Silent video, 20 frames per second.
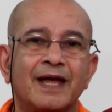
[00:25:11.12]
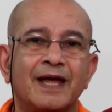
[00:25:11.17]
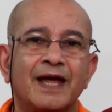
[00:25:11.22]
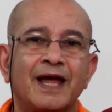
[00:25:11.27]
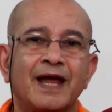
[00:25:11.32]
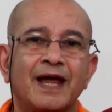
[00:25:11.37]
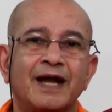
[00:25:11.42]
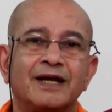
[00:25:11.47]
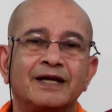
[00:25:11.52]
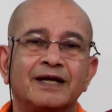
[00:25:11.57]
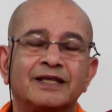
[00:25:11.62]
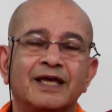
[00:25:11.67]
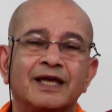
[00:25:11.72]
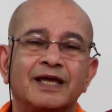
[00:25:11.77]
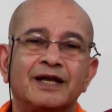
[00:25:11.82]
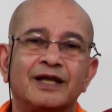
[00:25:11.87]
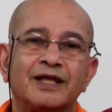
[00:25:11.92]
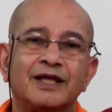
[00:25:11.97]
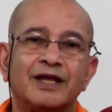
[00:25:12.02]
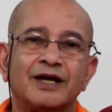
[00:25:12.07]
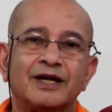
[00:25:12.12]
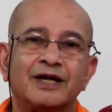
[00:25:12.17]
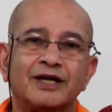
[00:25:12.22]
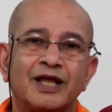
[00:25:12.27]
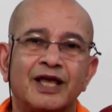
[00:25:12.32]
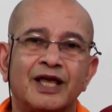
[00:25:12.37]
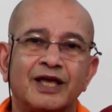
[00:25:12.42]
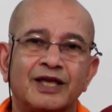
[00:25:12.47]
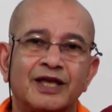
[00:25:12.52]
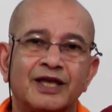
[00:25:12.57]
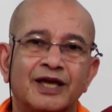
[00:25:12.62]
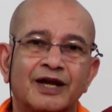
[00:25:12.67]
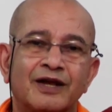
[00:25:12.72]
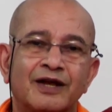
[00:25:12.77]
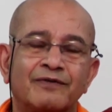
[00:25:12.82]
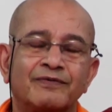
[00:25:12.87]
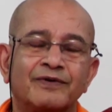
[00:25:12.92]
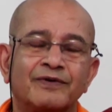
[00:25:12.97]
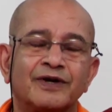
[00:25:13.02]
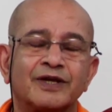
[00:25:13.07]
and then take care
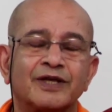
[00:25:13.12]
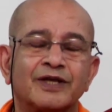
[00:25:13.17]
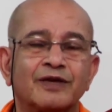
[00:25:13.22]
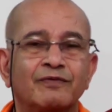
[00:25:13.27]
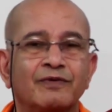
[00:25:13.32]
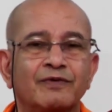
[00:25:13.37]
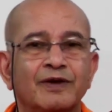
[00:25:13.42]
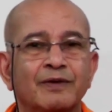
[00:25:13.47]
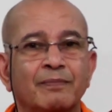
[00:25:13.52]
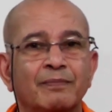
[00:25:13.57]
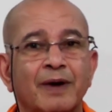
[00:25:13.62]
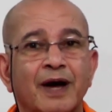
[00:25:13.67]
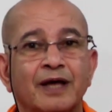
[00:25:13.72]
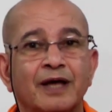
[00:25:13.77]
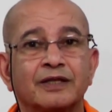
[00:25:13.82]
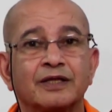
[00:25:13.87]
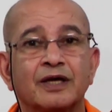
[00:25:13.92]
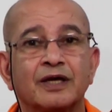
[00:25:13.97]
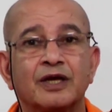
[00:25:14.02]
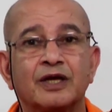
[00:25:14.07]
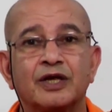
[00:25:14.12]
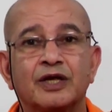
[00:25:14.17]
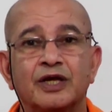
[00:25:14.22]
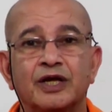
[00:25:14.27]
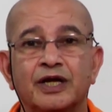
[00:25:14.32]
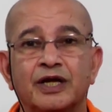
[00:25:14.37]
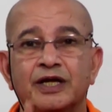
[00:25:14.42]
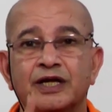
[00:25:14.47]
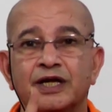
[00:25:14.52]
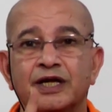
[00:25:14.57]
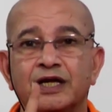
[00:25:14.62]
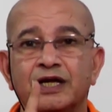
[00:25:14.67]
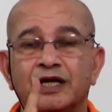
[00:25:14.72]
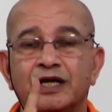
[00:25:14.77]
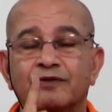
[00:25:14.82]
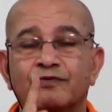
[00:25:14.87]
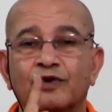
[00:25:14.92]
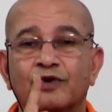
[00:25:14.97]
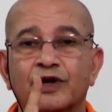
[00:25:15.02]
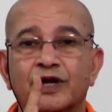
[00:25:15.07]
of her, giving bath. He did it
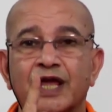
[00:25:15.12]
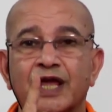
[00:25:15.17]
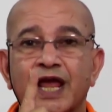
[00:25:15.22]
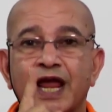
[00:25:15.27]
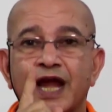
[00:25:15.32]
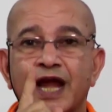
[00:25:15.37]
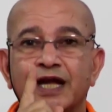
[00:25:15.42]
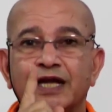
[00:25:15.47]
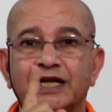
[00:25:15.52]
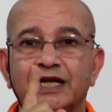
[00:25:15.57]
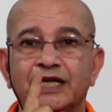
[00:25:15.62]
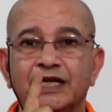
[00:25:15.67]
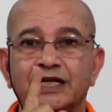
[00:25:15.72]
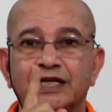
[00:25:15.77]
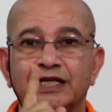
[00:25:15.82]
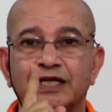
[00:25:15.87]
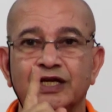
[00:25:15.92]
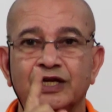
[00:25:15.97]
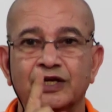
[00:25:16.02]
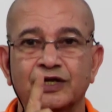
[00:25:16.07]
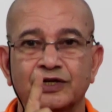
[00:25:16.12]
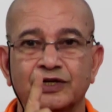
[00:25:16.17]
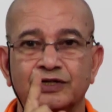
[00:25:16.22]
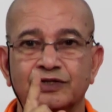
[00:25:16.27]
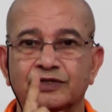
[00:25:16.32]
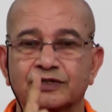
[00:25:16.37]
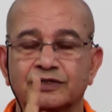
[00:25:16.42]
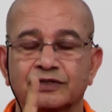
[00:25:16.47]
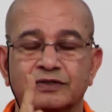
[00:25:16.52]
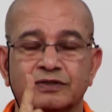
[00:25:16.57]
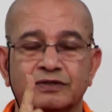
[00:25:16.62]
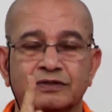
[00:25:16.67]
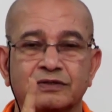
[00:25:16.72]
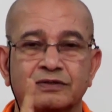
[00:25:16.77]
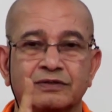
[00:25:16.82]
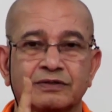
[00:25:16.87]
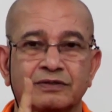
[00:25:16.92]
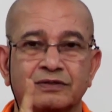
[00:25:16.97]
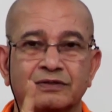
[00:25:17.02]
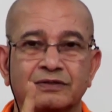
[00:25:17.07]
for 18 years.
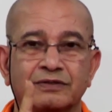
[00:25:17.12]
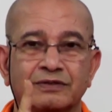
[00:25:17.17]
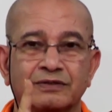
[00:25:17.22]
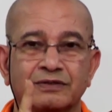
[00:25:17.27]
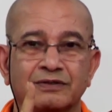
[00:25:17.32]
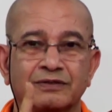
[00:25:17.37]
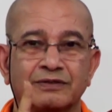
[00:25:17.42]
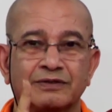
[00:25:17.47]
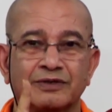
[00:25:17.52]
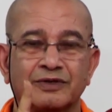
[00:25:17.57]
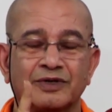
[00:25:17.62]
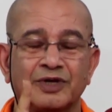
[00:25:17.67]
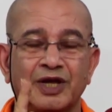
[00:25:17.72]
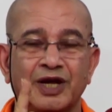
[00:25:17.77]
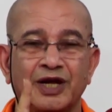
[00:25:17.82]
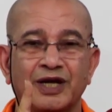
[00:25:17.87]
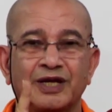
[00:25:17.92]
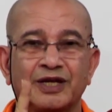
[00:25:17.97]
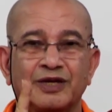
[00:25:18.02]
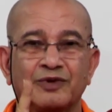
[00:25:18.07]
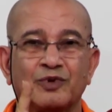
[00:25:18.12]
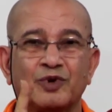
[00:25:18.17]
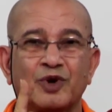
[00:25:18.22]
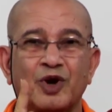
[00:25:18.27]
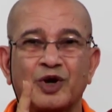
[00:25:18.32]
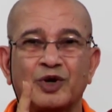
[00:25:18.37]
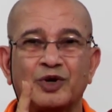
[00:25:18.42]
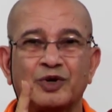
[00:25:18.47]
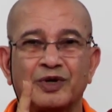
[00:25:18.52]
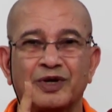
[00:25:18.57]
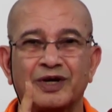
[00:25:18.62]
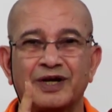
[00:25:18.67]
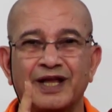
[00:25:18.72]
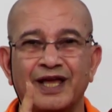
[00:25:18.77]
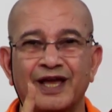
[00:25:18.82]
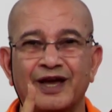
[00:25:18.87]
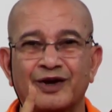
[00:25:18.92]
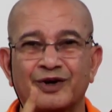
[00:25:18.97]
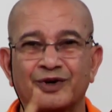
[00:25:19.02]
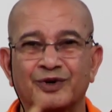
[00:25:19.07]
18, not a day
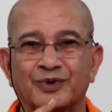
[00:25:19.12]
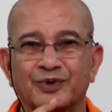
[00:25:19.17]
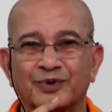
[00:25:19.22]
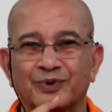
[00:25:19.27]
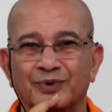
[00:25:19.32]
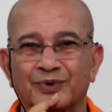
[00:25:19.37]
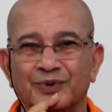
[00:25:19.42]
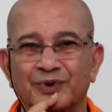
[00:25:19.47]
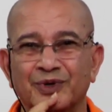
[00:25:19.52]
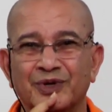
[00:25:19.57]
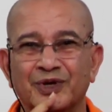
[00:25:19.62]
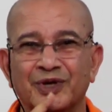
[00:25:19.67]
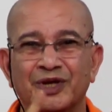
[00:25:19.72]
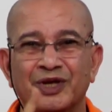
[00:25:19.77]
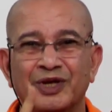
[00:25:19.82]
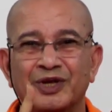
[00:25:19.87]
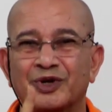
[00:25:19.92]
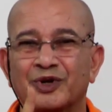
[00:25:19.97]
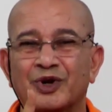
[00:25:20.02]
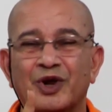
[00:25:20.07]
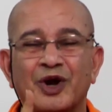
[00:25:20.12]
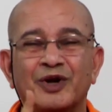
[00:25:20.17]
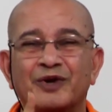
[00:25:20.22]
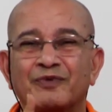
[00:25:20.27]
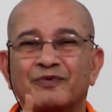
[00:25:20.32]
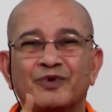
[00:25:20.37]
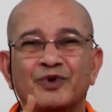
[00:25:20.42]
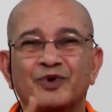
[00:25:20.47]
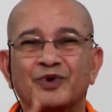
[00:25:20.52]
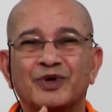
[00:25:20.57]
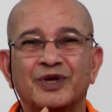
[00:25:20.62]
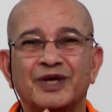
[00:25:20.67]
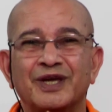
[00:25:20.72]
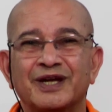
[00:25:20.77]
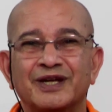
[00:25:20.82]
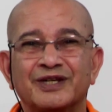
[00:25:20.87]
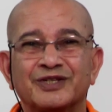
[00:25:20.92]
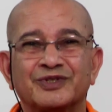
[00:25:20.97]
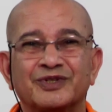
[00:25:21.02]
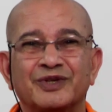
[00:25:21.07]
or two, not few
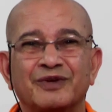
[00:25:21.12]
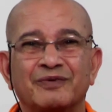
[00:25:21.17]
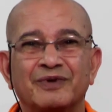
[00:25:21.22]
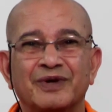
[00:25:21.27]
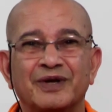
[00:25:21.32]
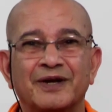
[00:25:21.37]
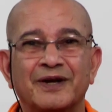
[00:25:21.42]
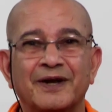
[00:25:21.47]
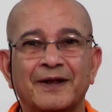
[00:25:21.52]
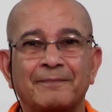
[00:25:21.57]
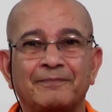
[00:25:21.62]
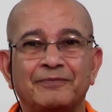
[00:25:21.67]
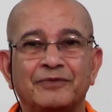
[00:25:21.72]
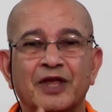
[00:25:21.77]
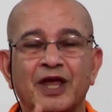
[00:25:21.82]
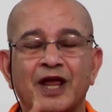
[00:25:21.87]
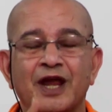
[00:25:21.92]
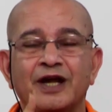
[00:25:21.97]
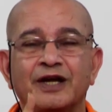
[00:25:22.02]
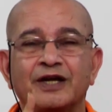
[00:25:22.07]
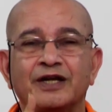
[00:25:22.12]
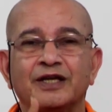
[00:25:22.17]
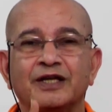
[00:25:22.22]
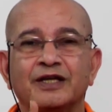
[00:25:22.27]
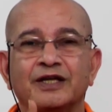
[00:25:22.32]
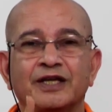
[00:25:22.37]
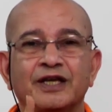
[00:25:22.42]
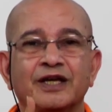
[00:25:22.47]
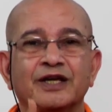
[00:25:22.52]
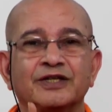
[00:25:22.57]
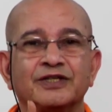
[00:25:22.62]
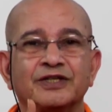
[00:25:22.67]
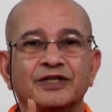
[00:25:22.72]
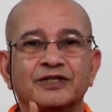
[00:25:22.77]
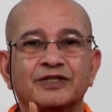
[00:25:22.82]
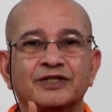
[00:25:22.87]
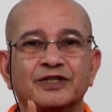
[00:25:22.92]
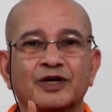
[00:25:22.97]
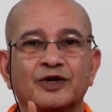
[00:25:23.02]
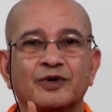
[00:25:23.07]
years even. 18 years he
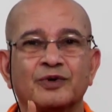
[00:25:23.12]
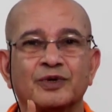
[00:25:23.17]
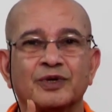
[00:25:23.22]
served.